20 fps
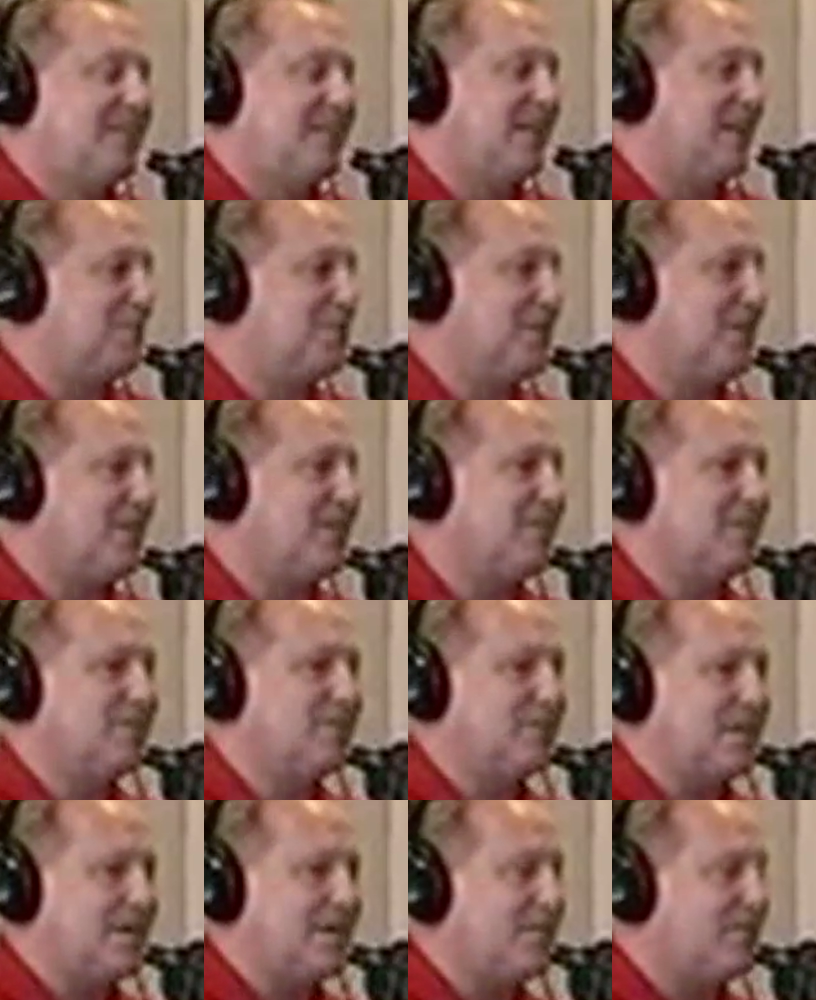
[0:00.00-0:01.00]
I'm telling you, if
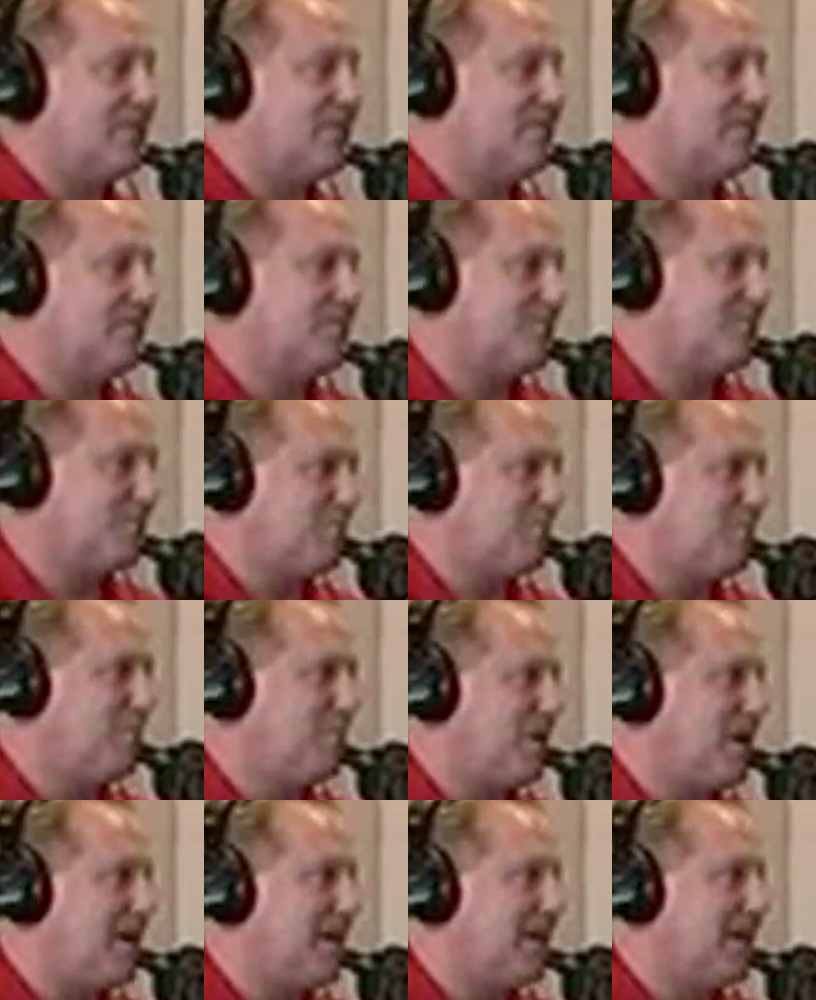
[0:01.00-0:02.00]
you haven't
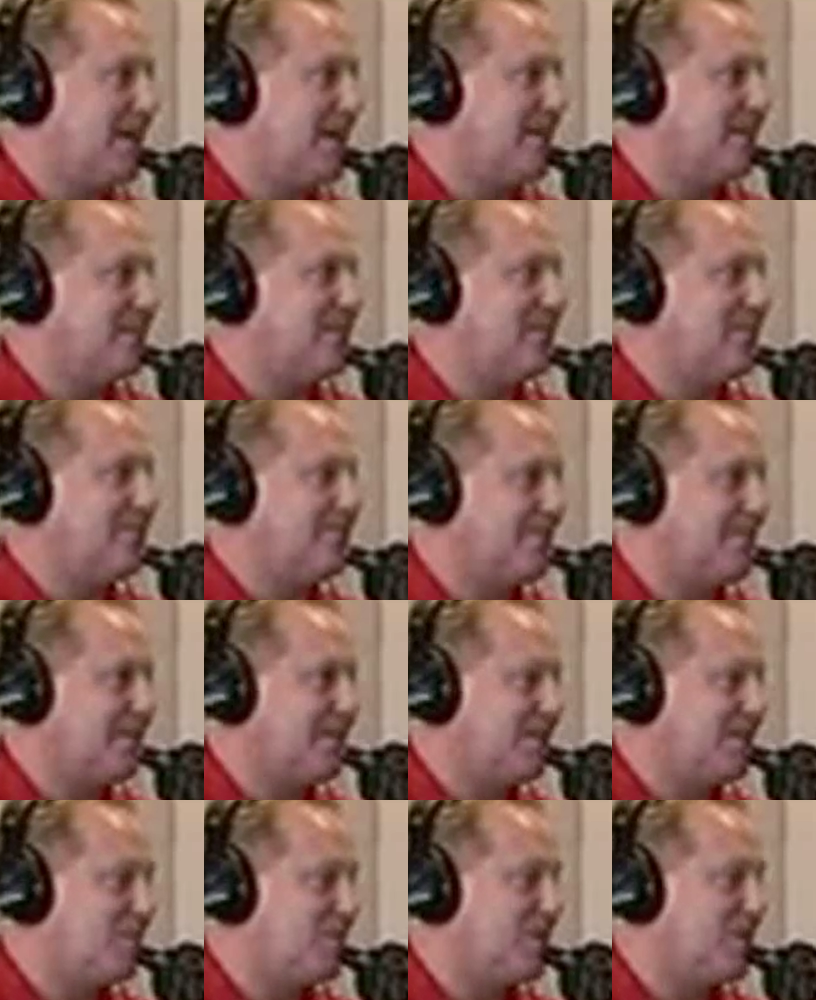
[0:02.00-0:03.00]
bought yet and you're
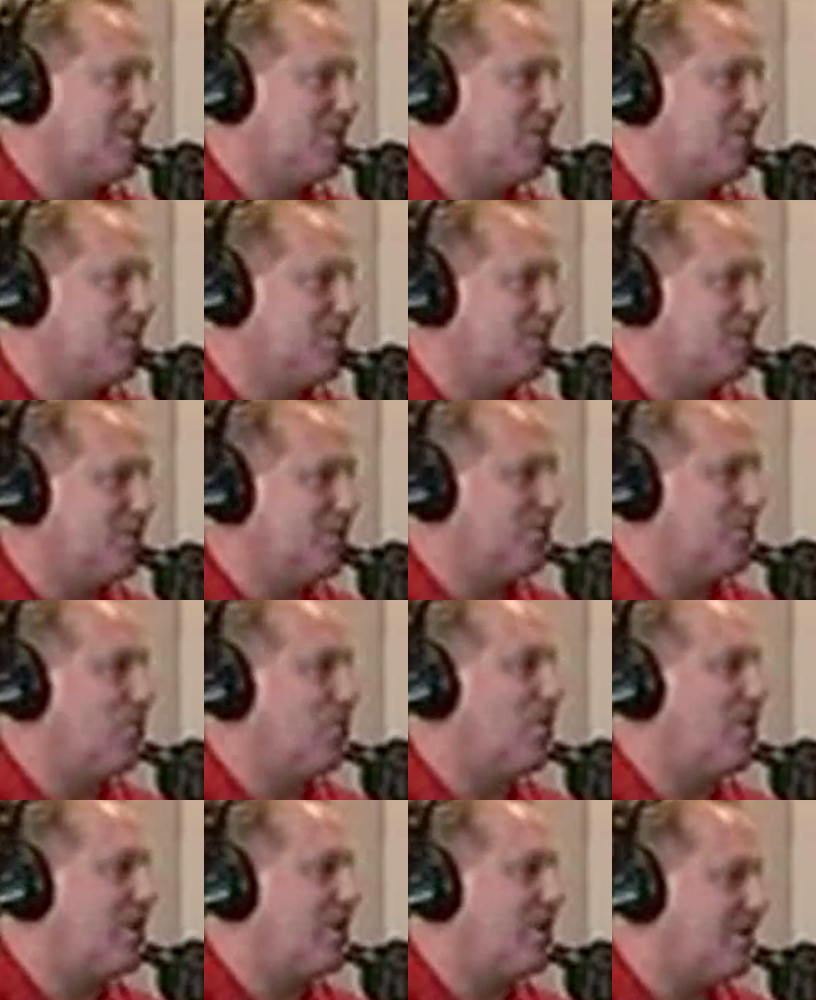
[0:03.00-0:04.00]
thinking you might do it, you should
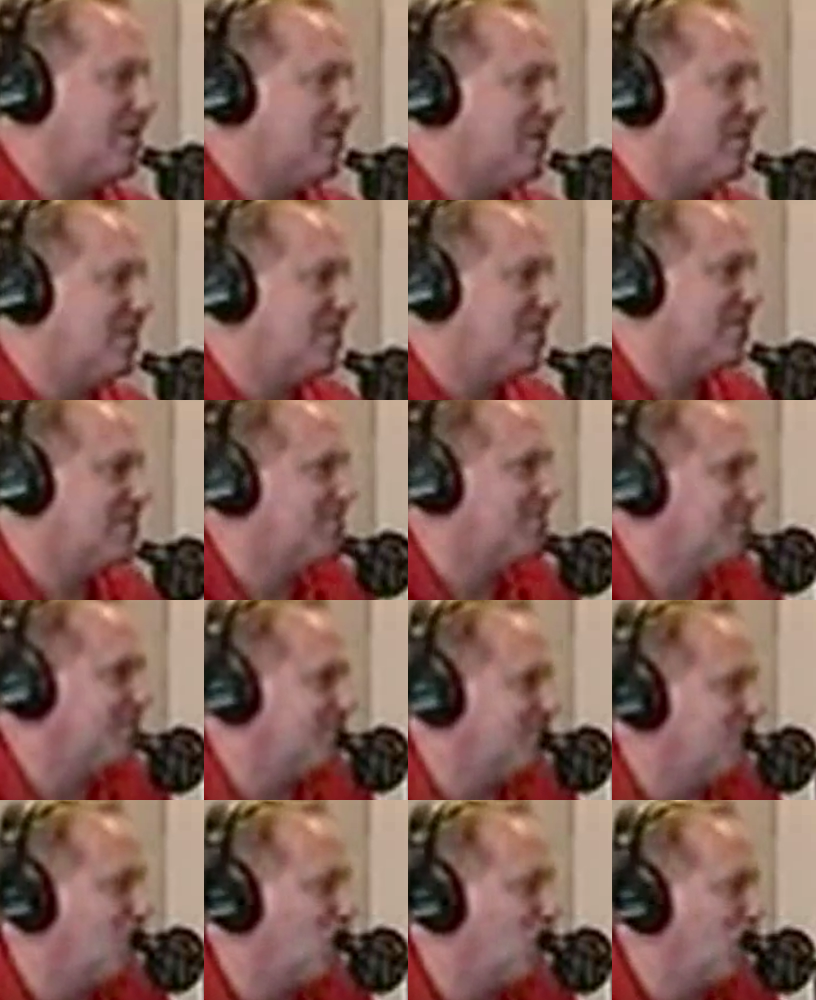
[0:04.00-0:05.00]
run to
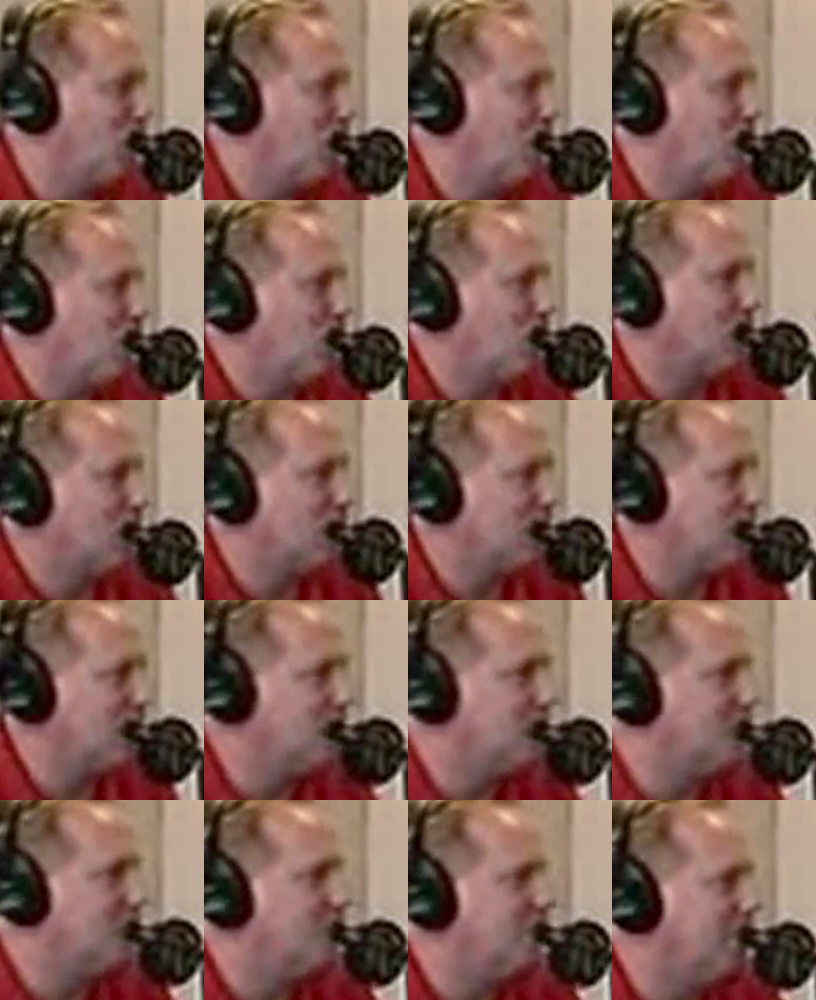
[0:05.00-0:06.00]
Cobalt Mortgage
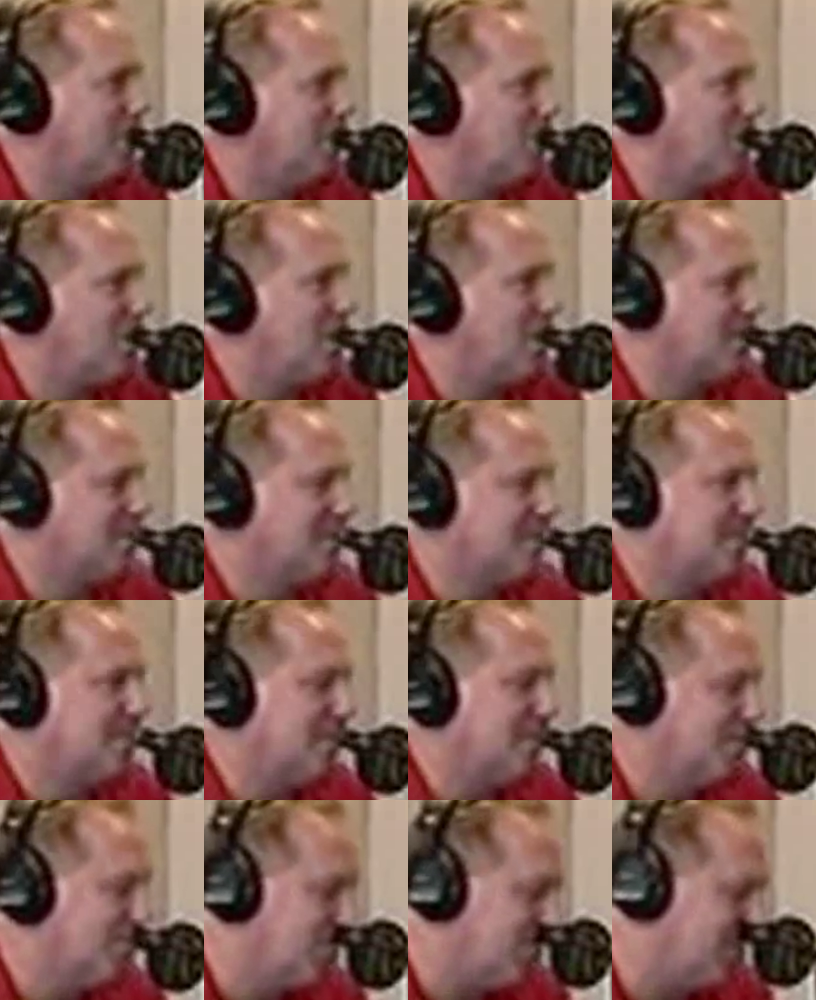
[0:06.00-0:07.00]
and Ben Brashen's
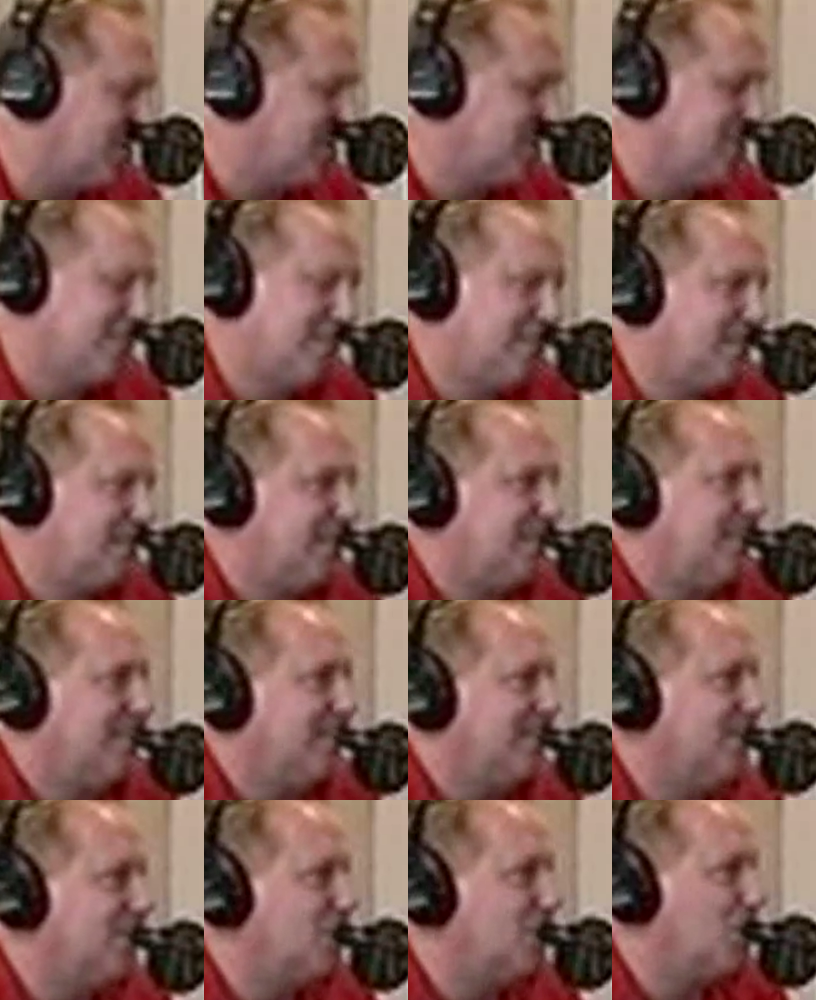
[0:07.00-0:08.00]
team and
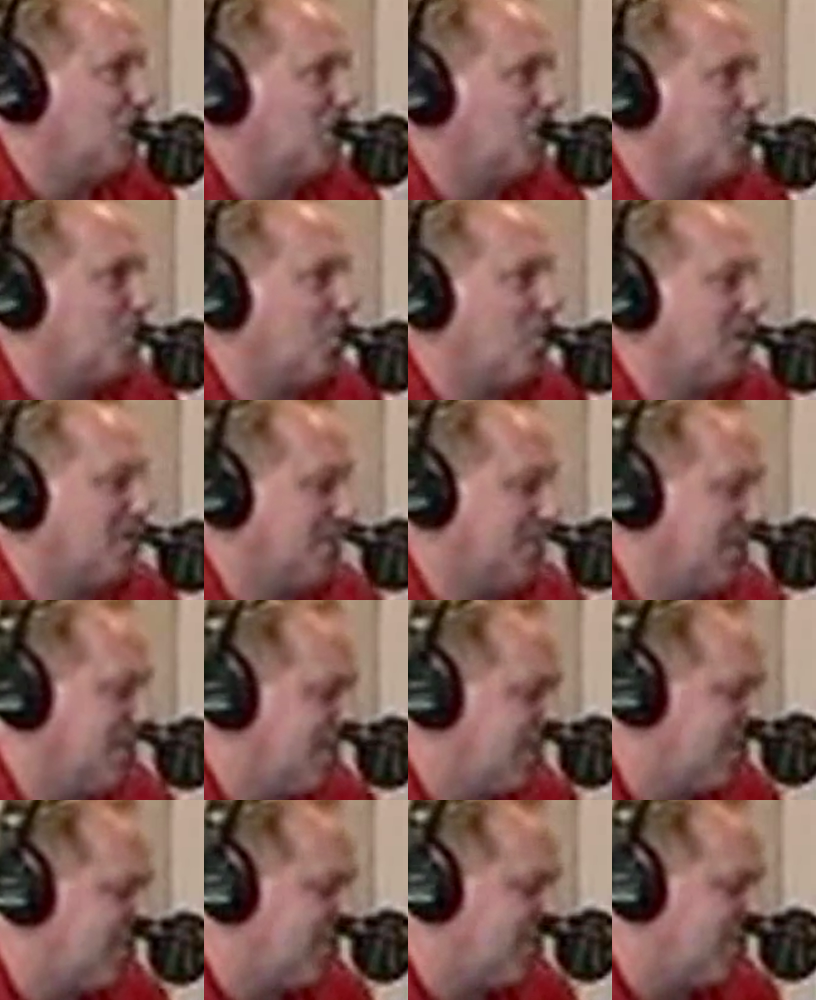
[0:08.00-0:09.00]
start the process.